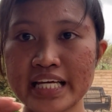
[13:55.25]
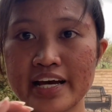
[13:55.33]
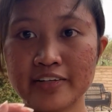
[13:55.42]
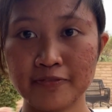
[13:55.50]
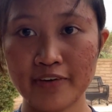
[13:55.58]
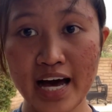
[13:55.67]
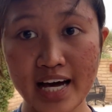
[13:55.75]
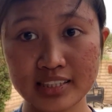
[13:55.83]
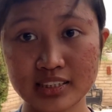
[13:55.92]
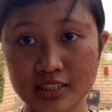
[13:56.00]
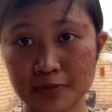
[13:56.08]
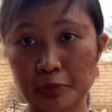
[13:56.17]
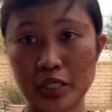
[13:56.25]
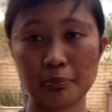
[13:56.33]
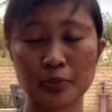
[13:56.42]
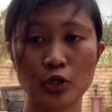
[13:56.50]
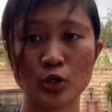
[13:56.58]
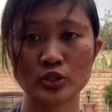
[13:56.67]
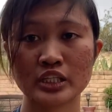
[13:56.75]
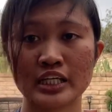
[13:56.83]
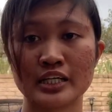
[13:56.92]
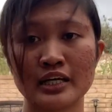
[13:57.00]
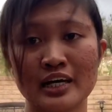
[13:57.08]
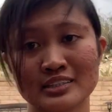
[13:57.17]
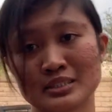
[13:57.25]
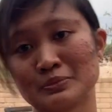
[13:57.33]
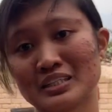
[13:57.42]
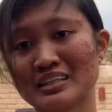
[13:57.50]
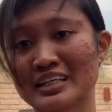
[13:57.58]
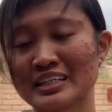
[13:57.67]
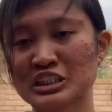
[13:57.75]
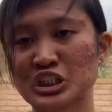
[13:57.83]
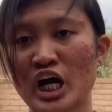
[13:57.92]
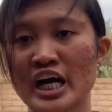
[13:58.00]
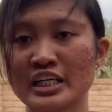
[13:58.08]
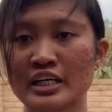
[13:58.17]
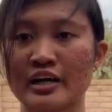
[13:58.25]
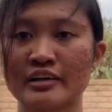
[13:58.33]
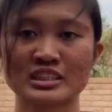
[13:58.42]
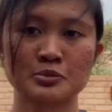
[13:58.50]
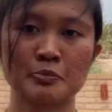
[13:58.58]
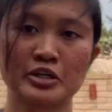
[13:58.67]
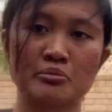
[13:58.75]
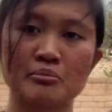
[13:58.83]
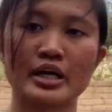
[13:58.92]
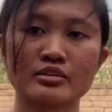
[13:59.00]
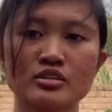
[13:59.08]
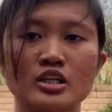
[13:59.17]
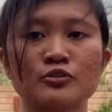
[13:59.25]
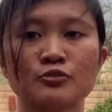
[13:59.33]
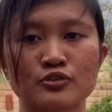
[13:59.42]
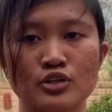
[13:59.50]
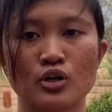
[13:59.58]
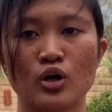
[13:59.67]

the advanced people that has been like trying and experimenting for